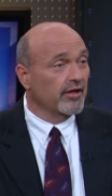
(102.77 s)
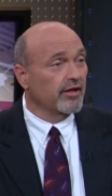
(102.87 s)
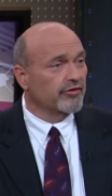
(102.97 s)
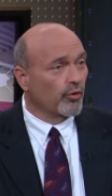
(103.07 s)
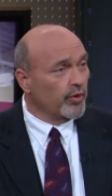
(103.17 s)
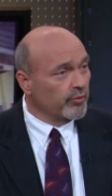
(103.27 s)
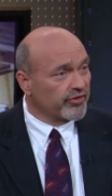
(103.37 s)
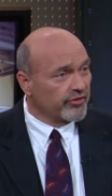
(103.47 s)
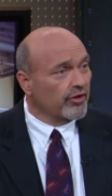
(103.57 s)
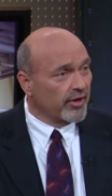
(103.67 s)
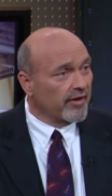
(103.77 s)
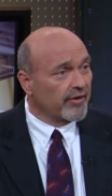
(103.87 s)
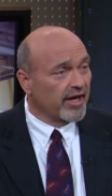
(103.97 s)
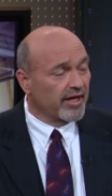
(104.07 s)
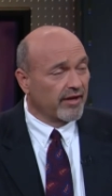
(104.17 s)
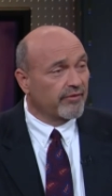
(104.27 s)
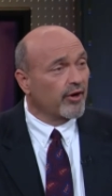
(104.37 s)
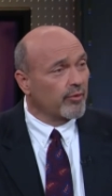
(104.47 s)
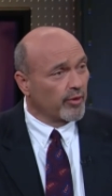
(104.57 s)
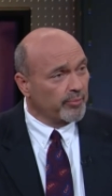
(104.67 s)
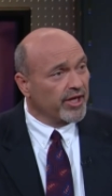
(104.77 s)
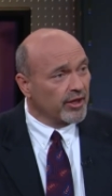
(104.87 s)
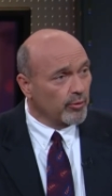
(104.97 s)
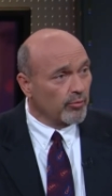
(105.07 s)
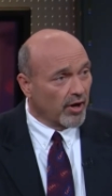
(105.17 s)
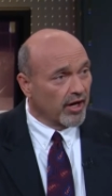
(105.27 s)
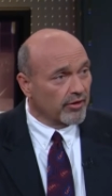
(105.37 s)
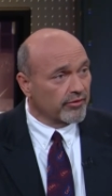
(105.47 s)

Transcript: So we still have a, a very repeatable model